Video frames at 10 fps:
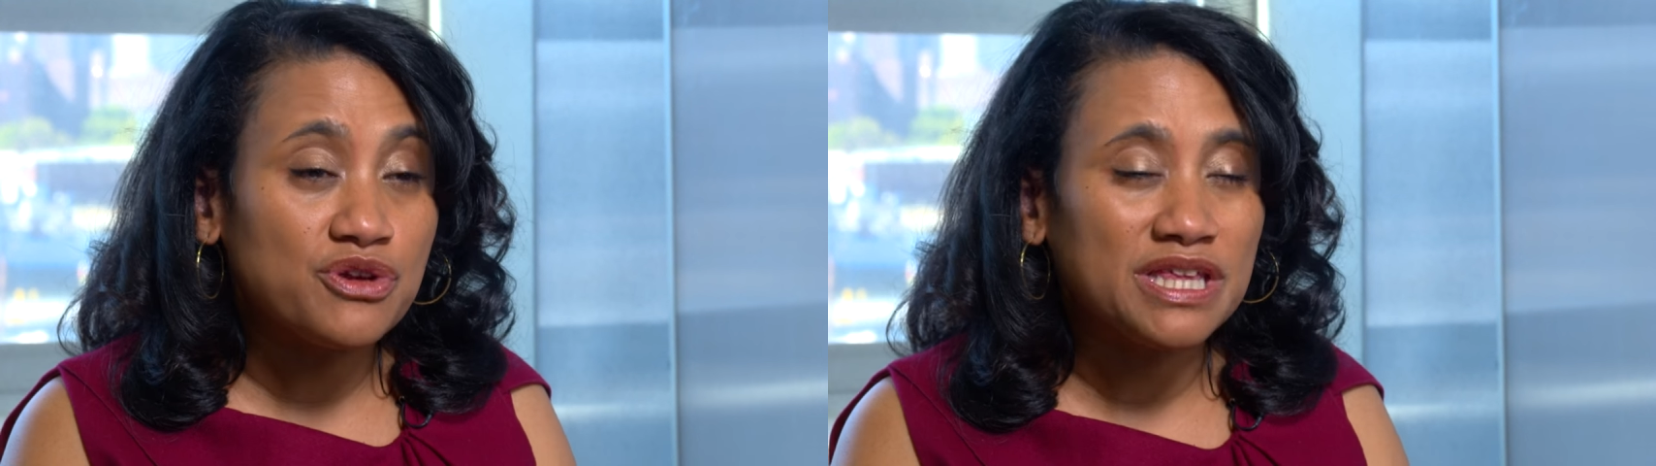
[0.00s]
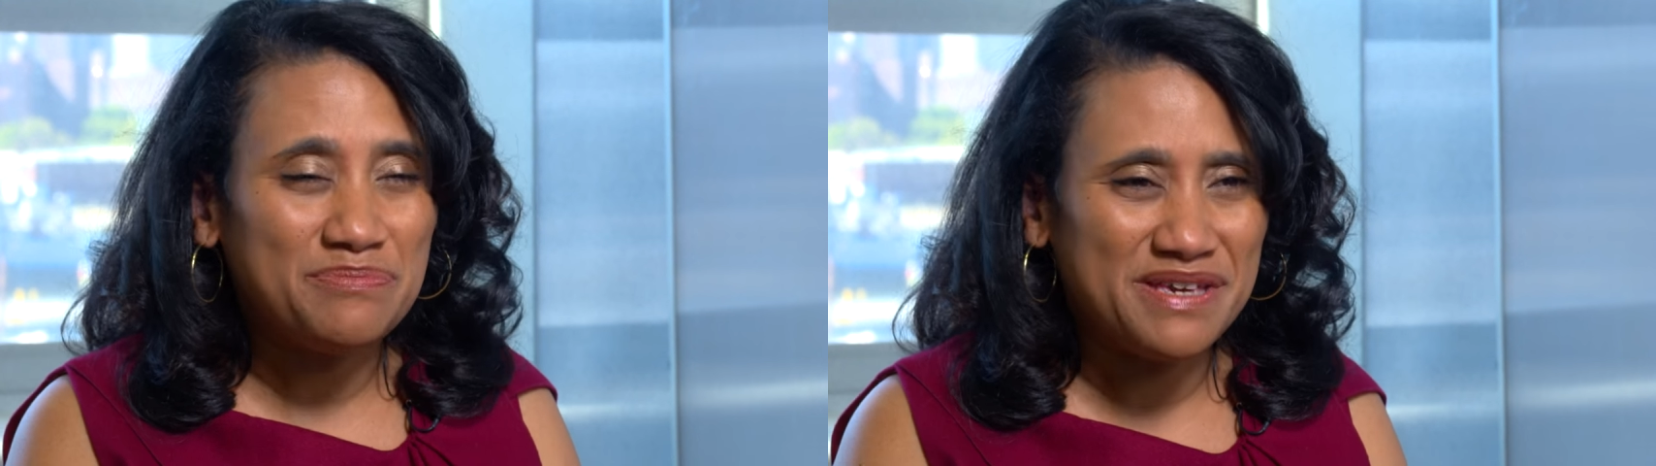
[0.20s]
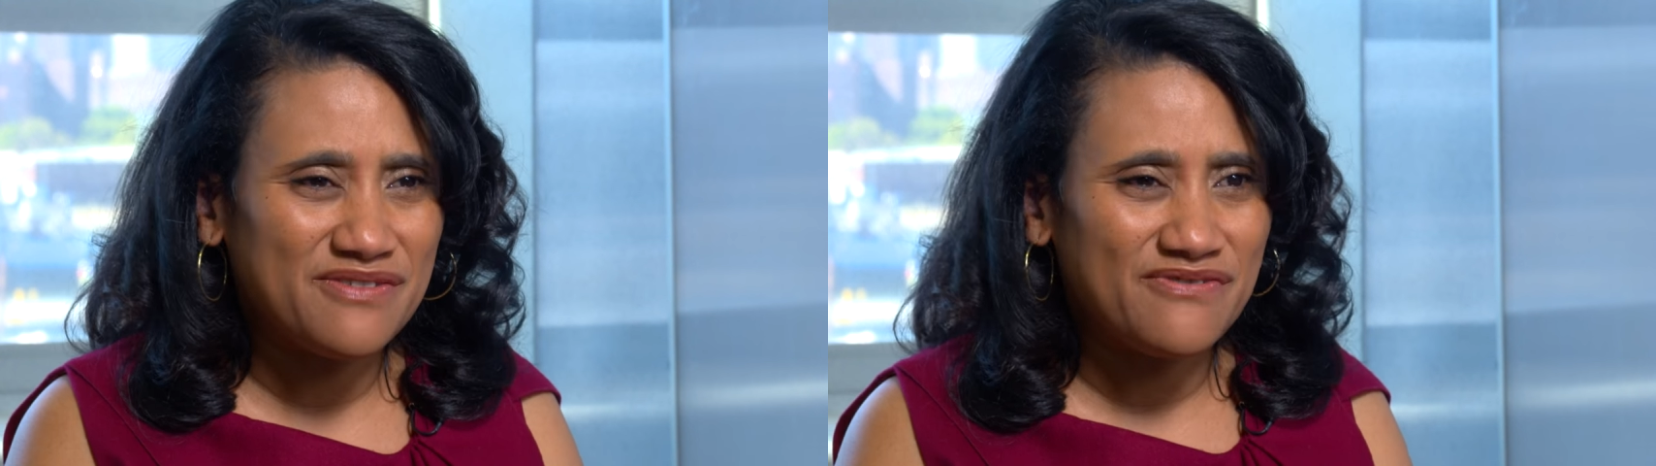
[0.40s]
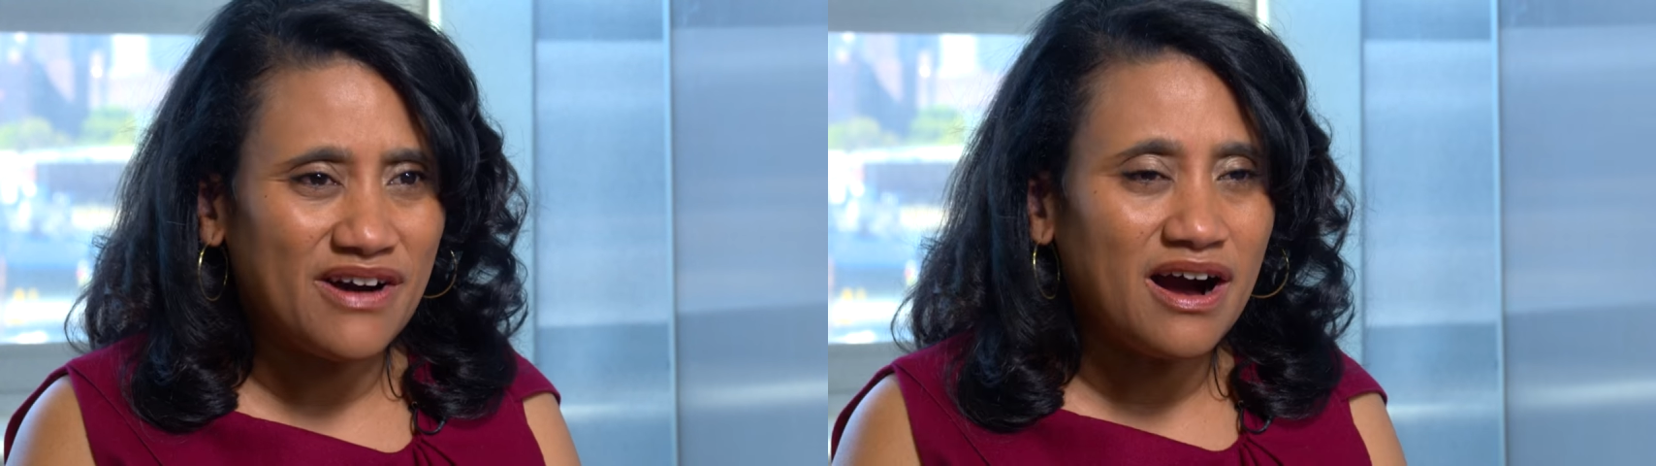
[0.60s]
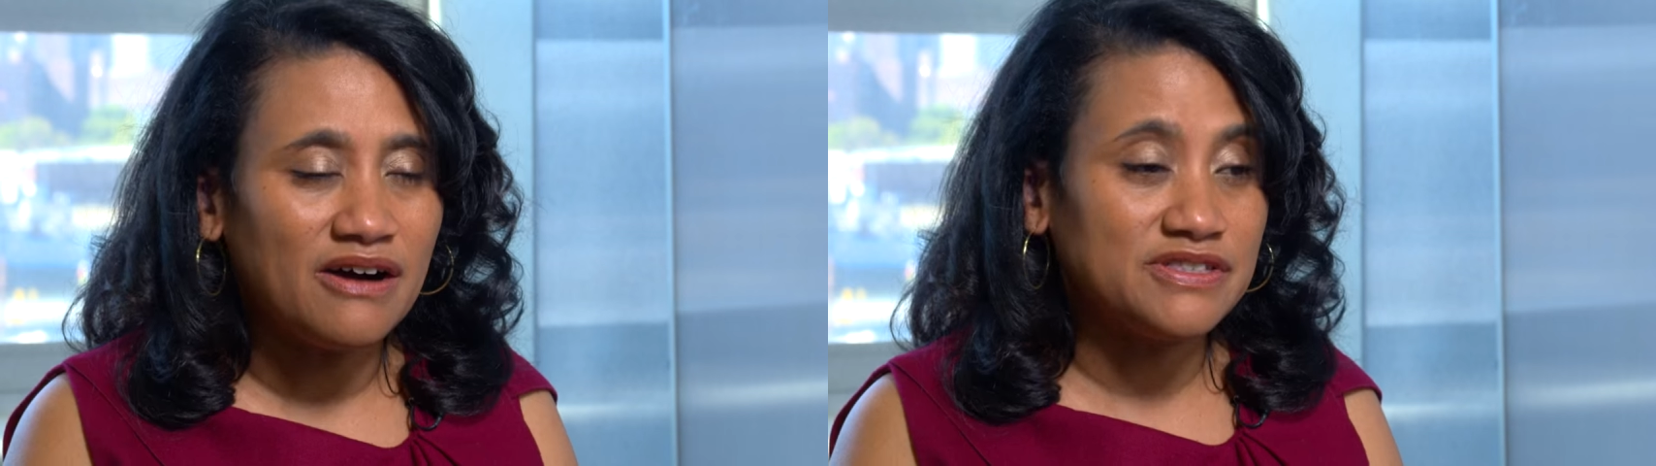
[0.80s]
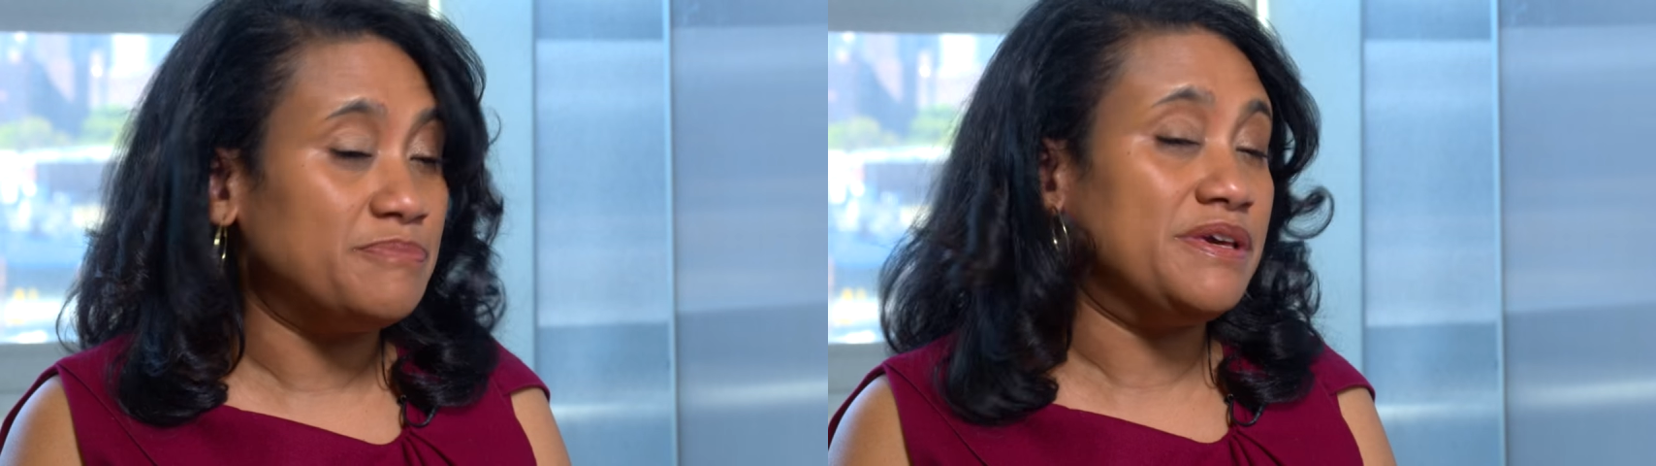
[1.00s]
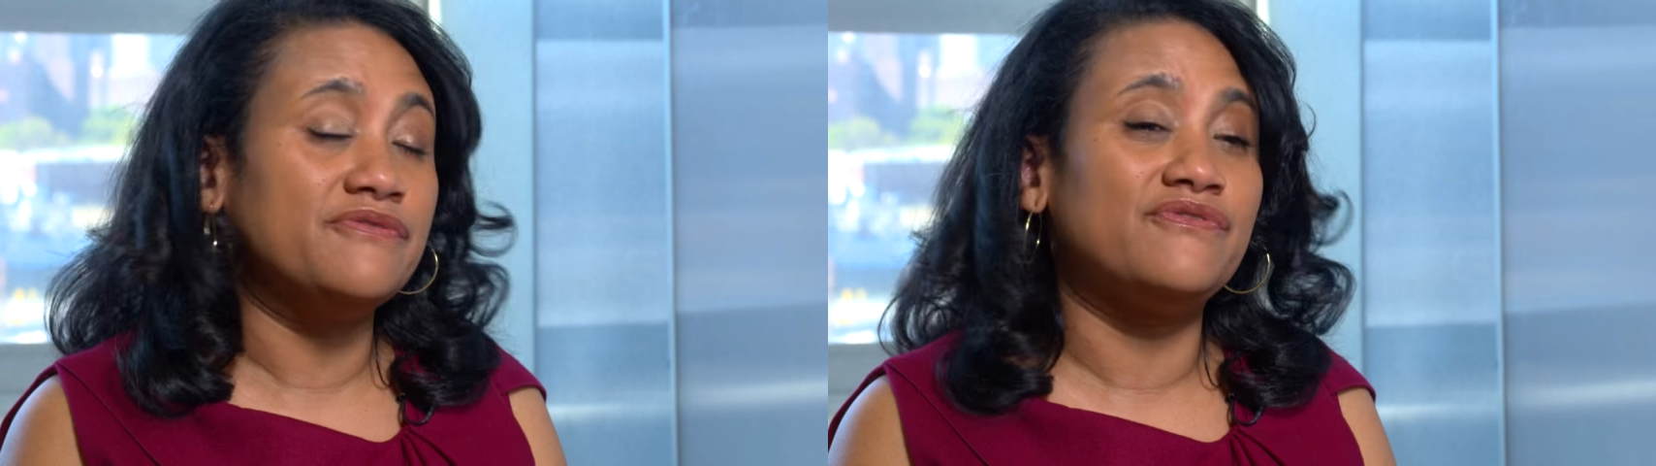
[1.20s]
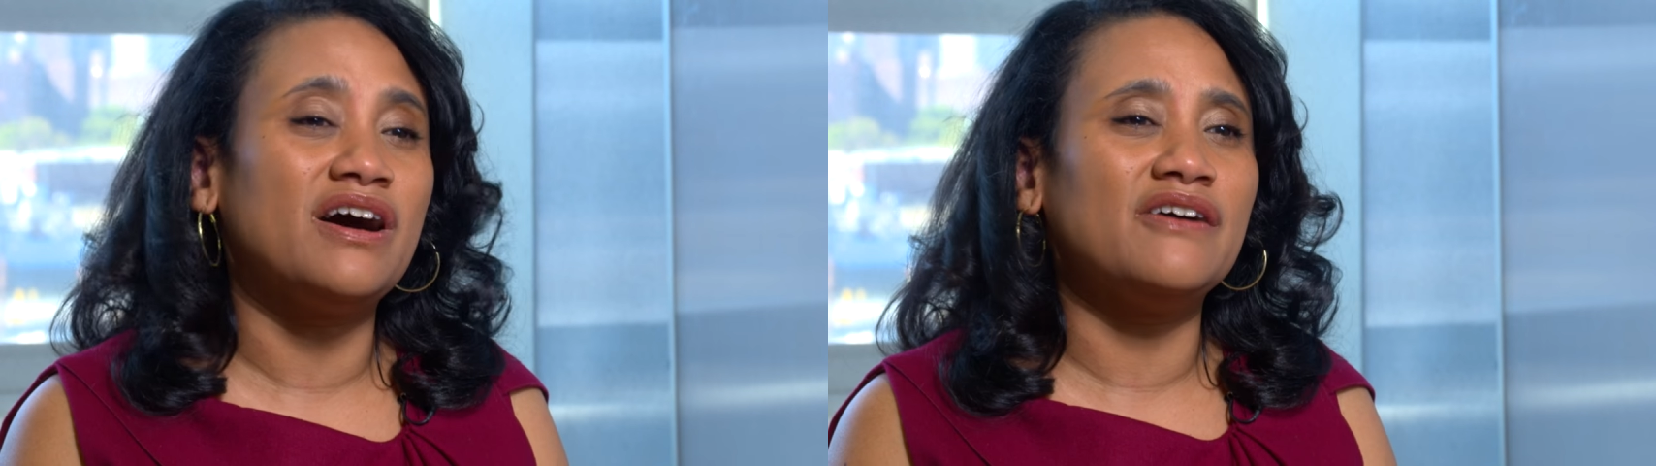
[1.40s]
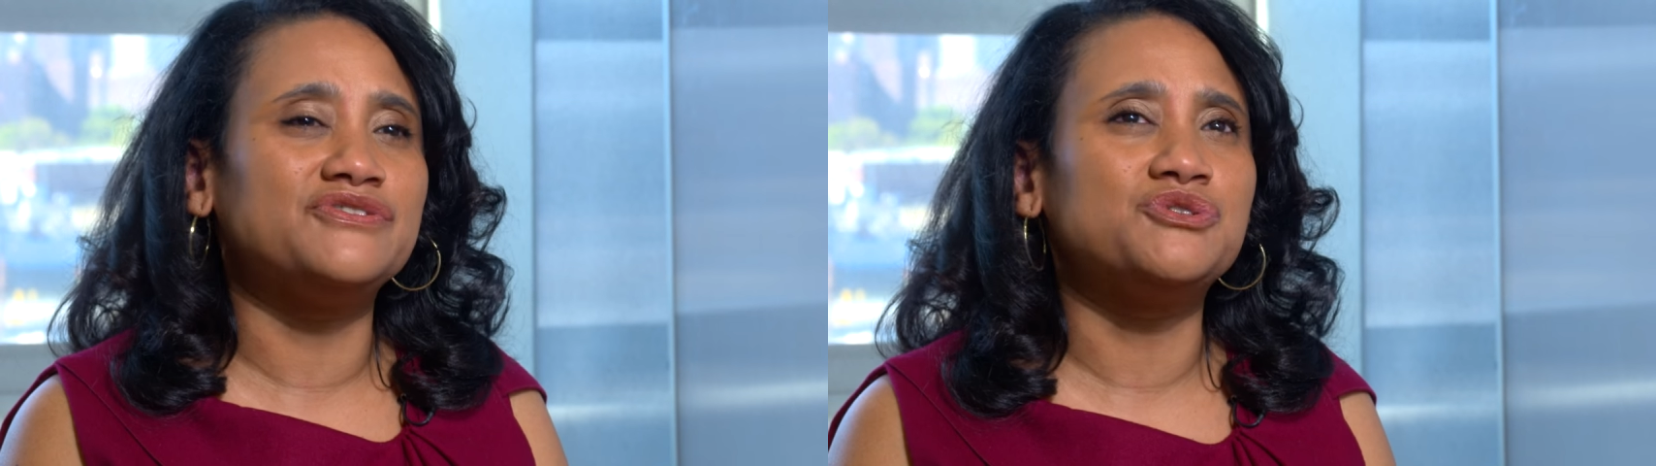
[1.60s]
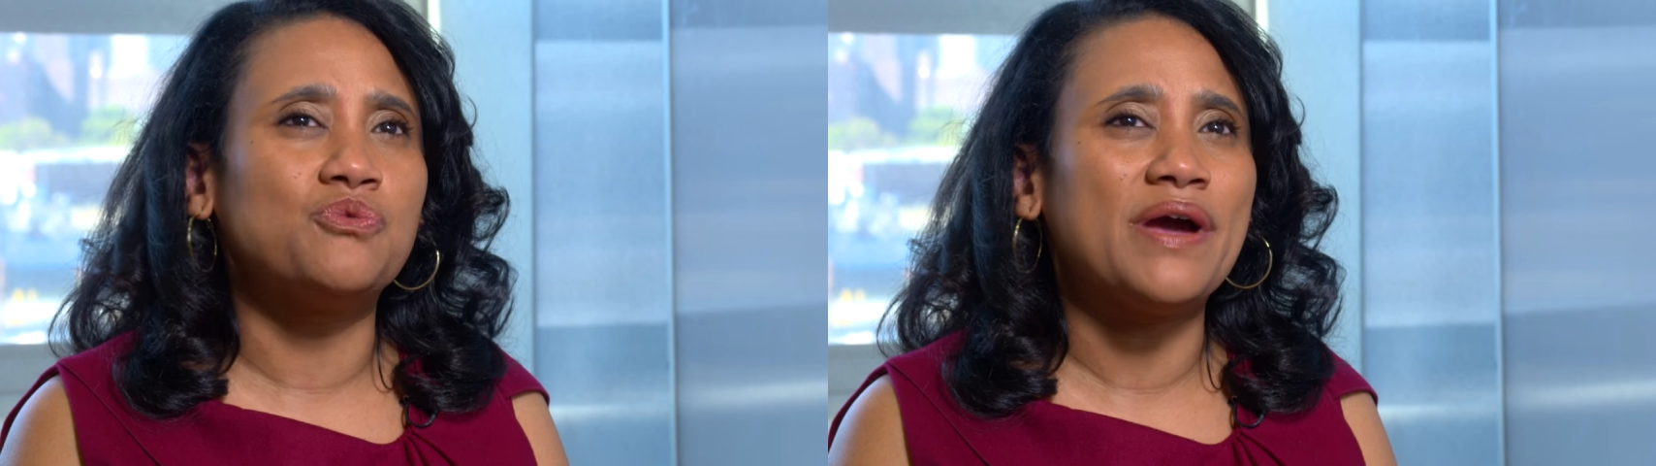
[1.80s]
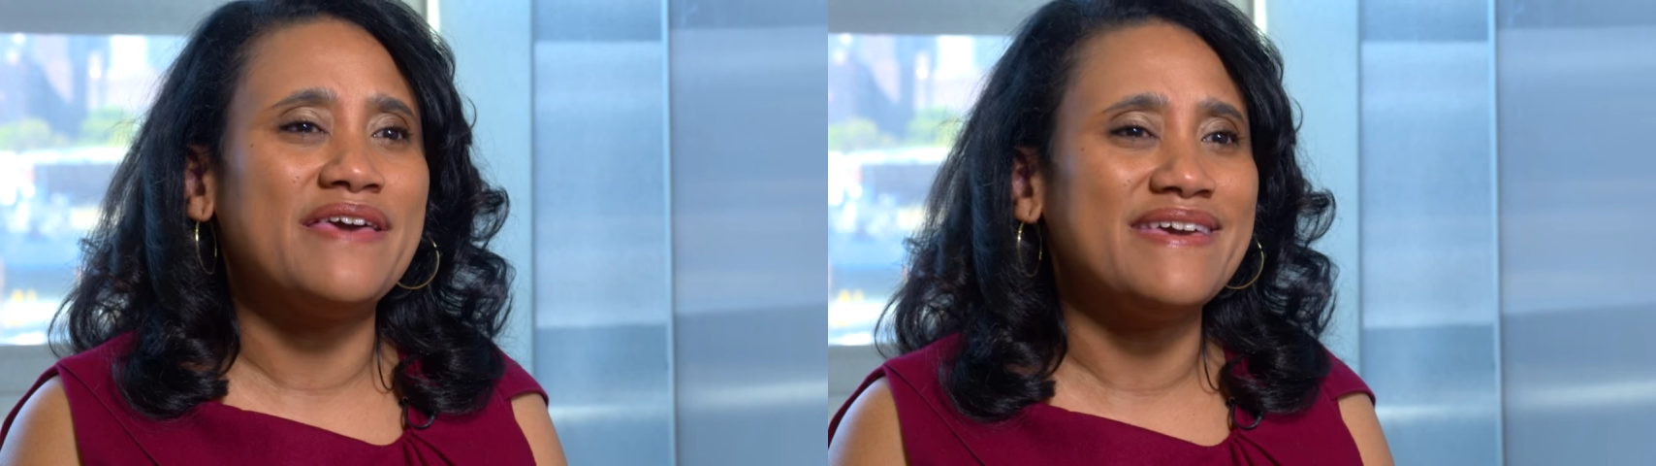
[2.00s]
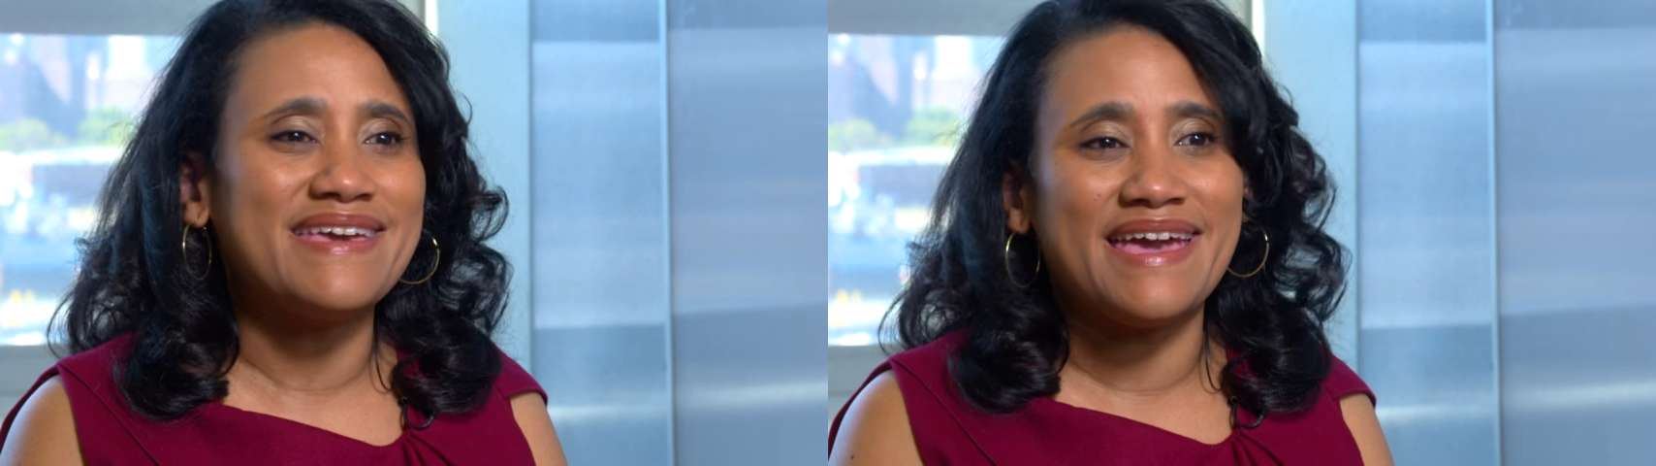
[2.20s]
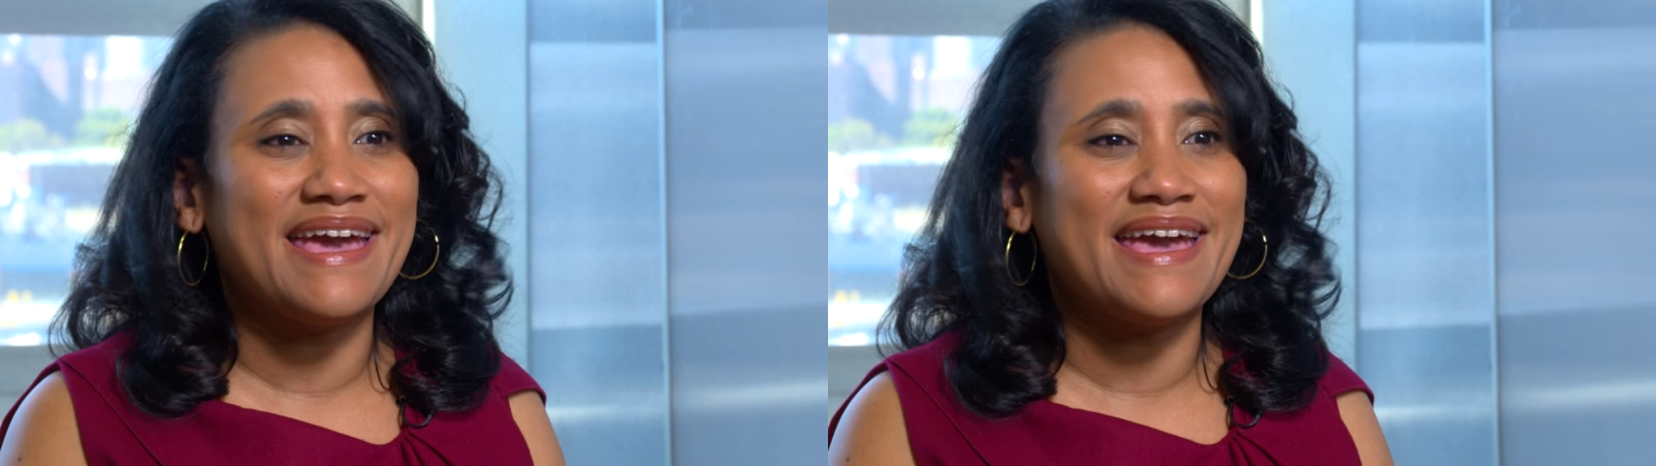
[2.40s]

really be involved and be involved in a way they